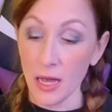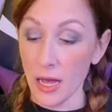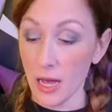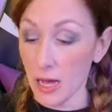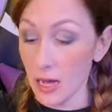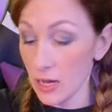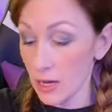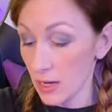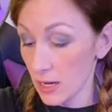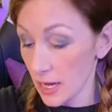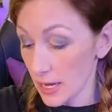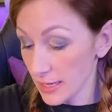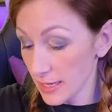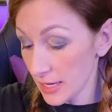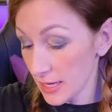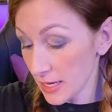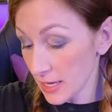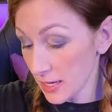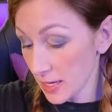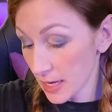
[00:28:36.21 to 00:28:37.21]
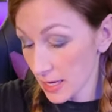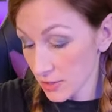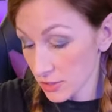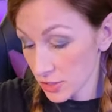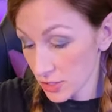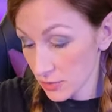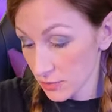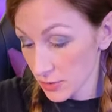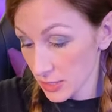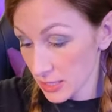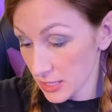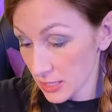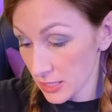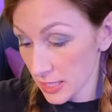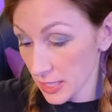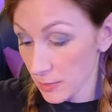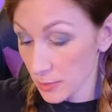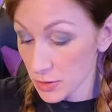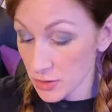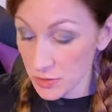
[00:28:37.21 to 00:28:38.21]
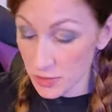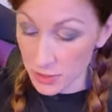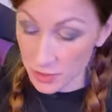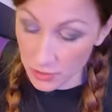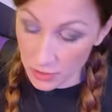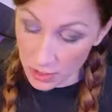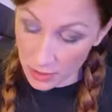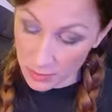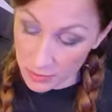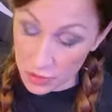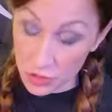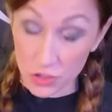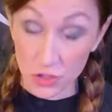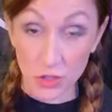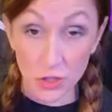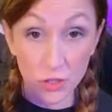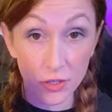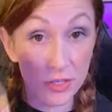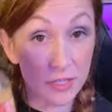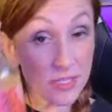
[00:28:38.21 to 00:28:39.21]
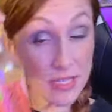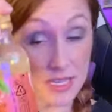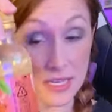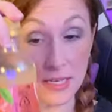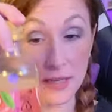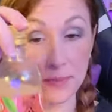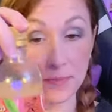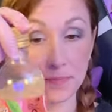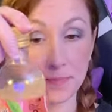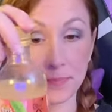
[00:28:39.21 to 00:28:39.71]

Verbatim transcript: uh, i can't actually read the label so i don't know how much sugar is in it